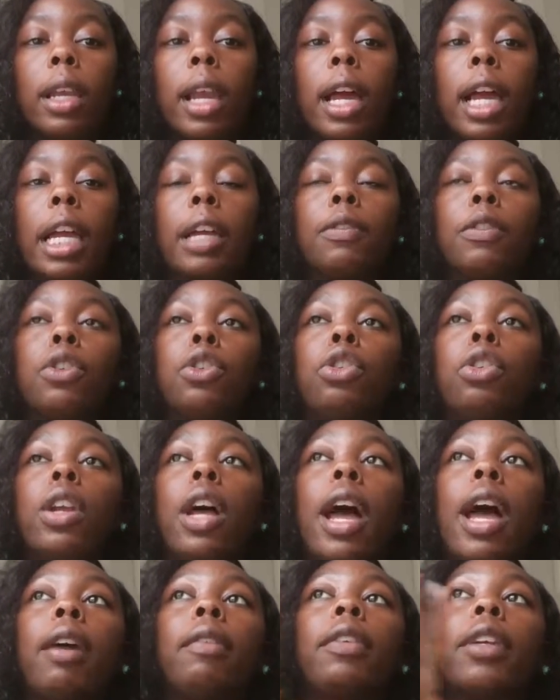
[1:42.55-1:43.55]
Like, if you do
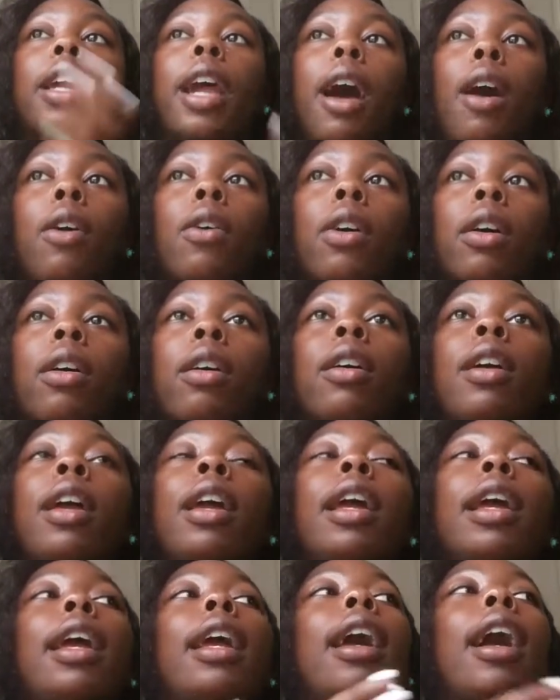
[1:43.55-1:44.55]
not have Calc
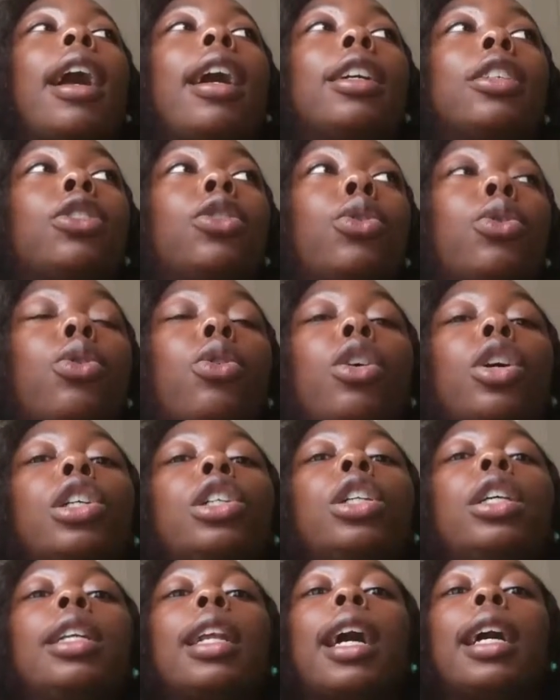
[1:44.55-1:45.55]
in high school or you
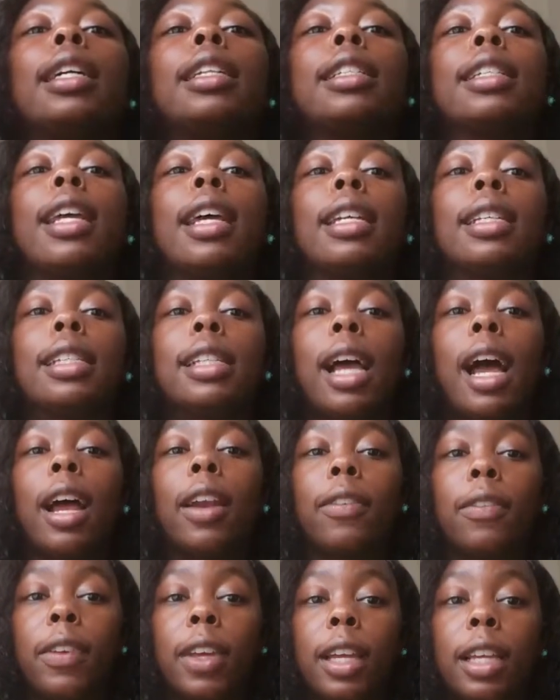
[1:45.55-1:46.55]
did not test out
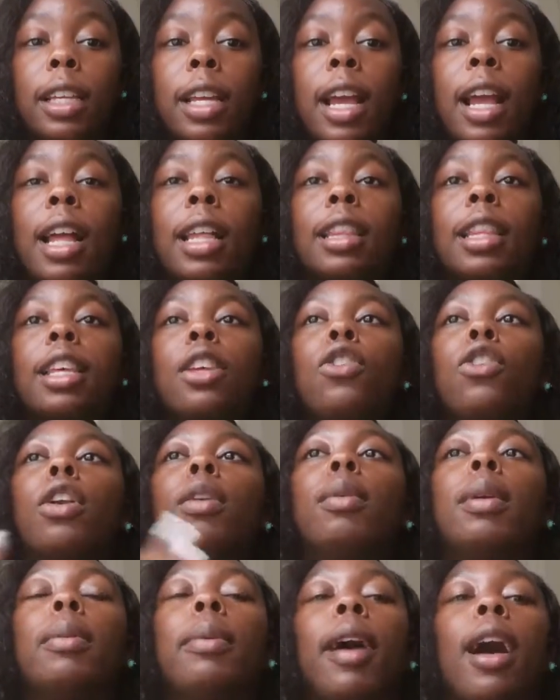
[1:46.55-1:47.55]
of it, then you're going to
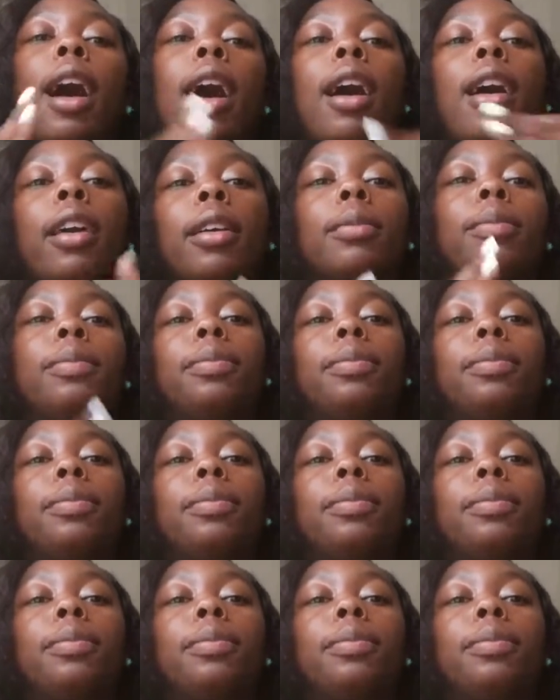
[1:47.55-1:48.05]
be behind.